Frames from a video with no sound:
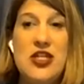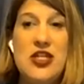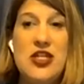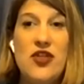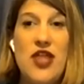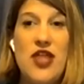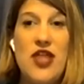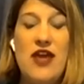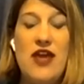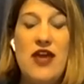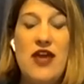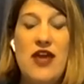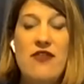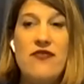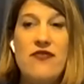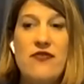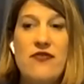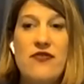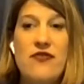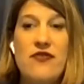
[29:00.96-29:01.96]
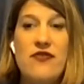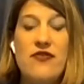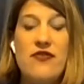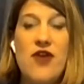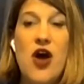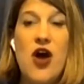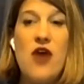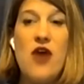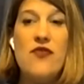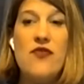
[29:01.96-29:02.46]
in your life
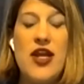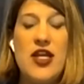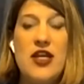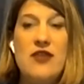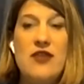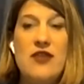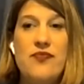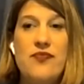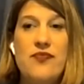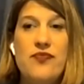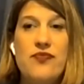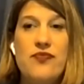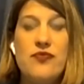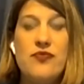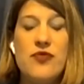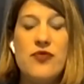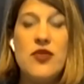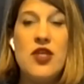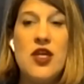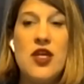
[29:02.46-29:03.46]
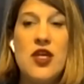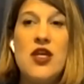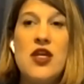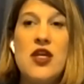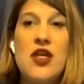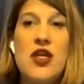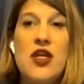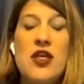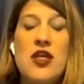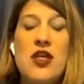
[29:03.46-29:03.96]
already.
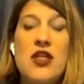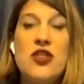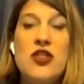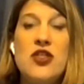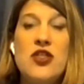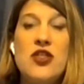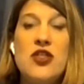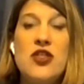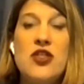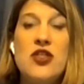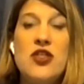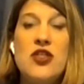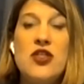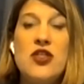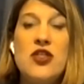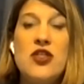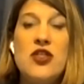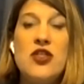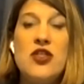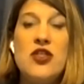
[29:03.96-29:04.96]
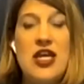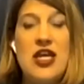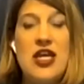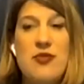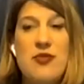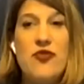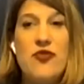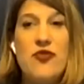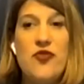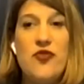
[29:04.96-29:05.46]
Do you brush your teeth
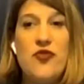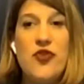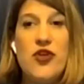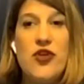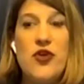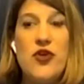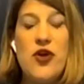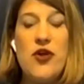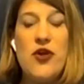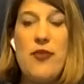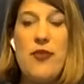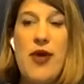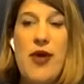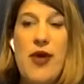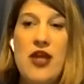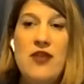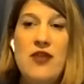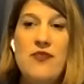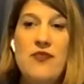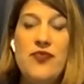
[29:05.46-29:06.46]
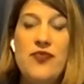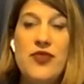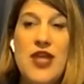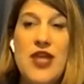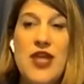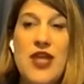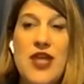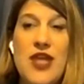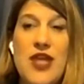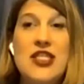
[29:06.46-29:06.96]
each night before you go to bed?
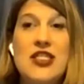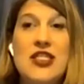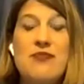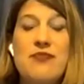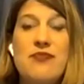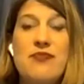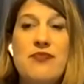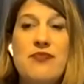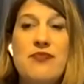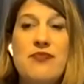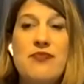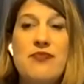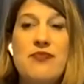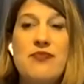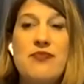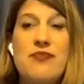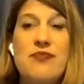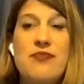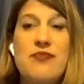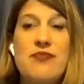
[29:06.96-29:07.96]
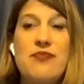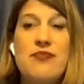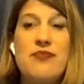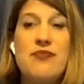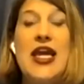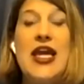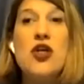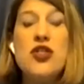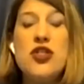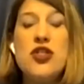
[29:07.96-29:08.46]
That's part of your
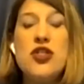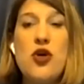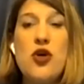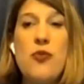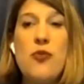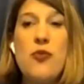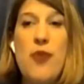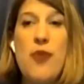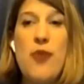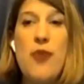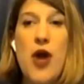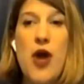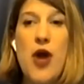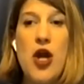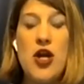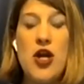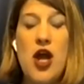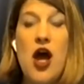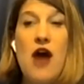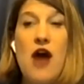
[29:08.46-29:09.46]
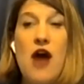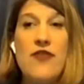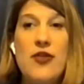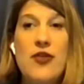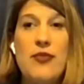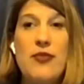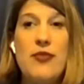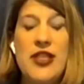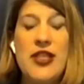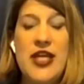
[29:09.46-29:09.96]
routine. It's also part
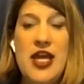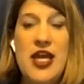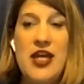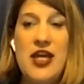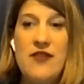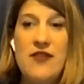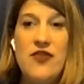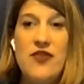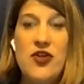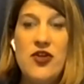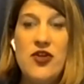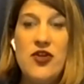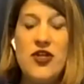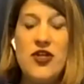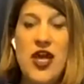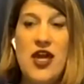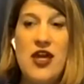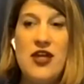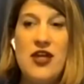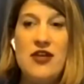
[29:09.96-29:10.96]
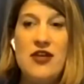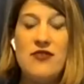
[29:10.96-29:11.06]
of the plan of your day.